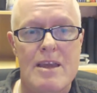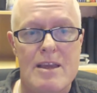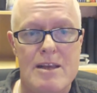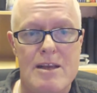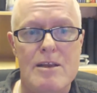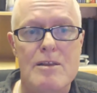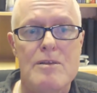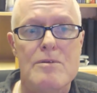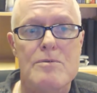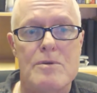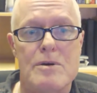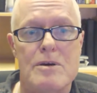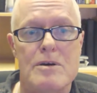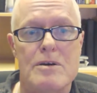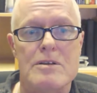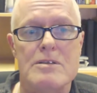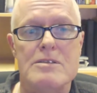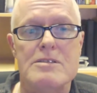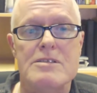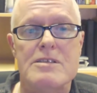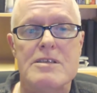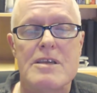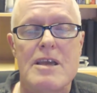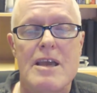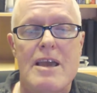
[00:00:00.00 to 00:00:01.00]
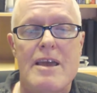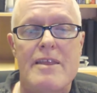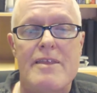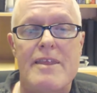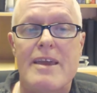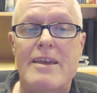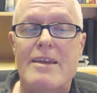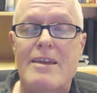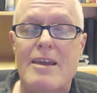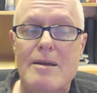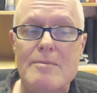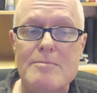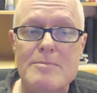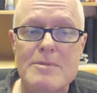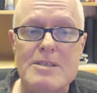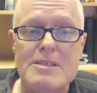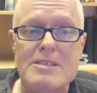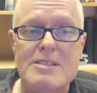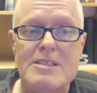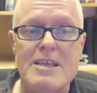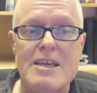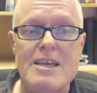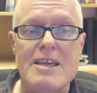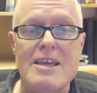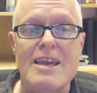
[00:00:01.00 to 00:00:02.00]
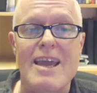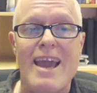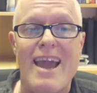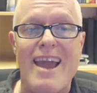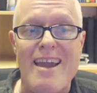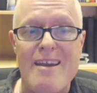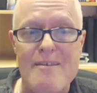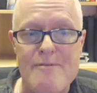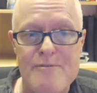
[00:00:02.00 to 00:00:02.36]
In other words, they come to see